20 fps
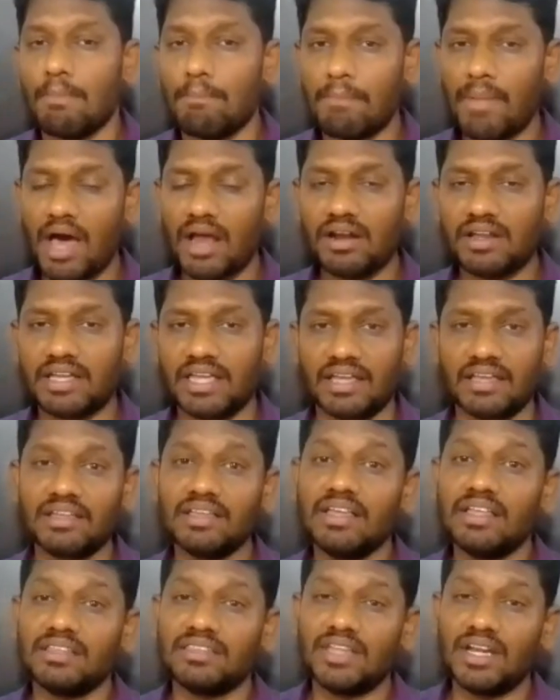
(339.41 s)
marking
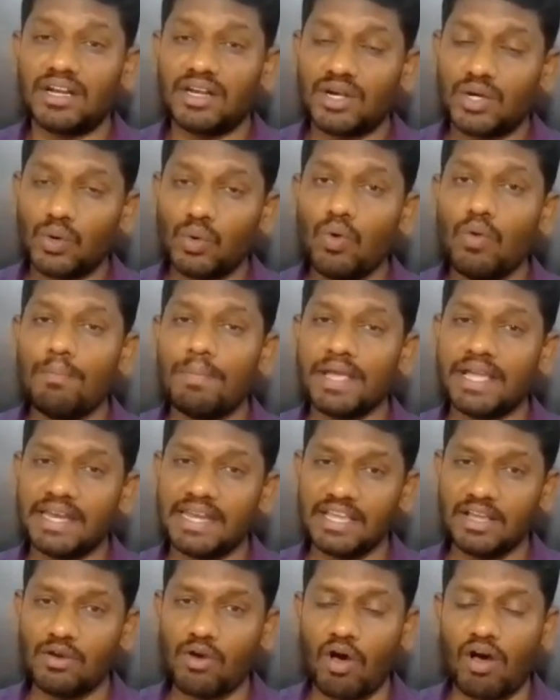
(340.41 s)
the true
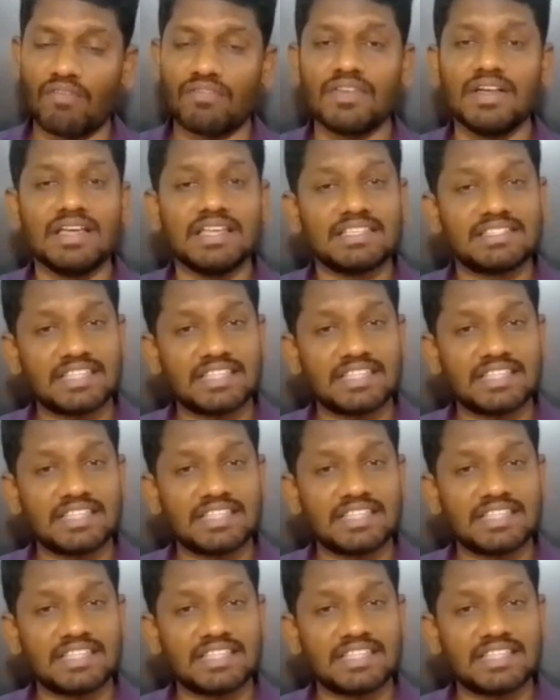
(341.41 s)
beginning of